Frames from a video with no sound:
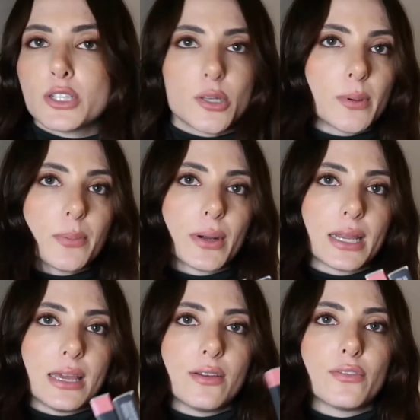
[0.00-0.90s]
super
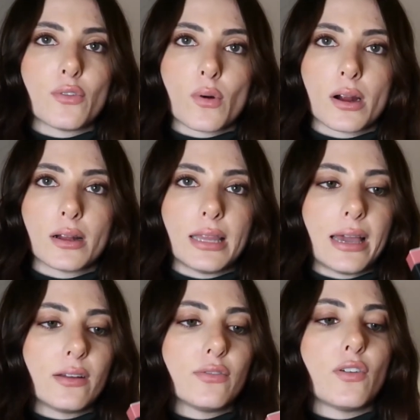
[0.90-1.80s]
pretty for
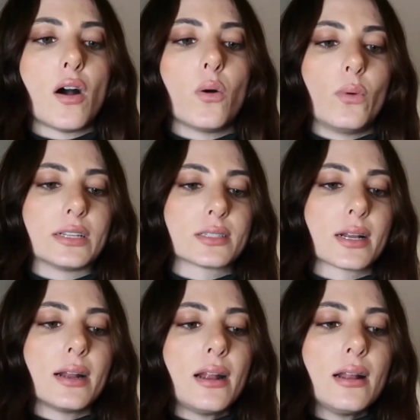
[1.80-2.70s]
like fall,
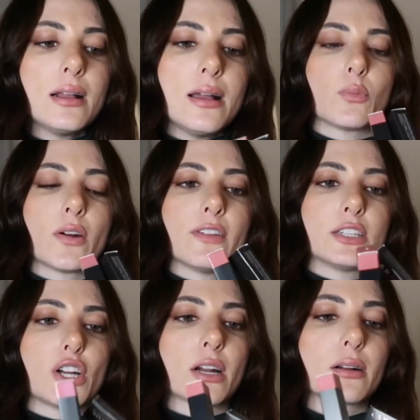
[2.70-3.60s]
winter. It's more of a
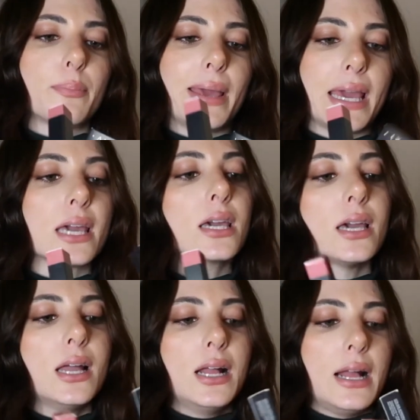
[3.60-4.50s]
dark
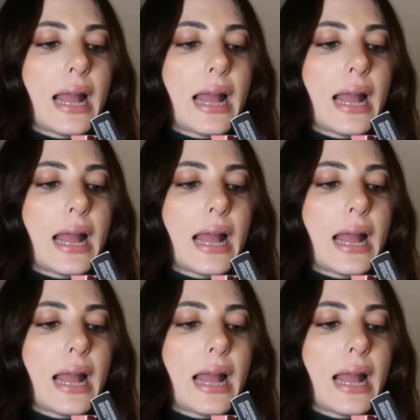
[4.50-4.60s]
pink.